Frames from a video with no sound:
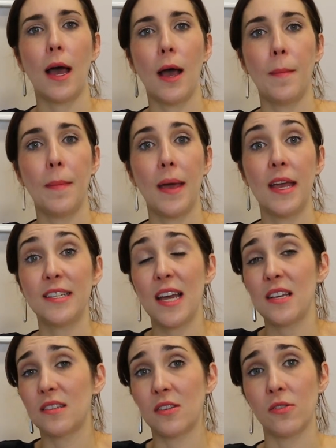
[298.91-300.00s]
it
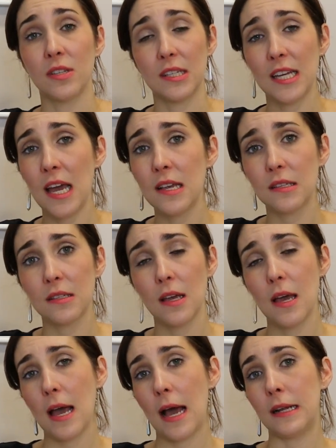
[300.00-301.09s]
takes as long as it takes.
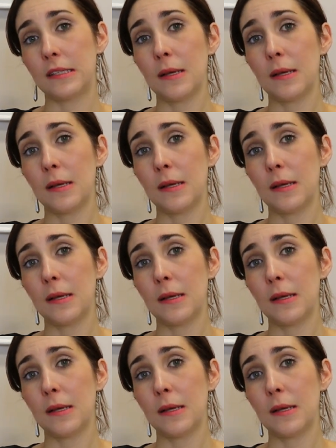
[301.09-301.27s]
And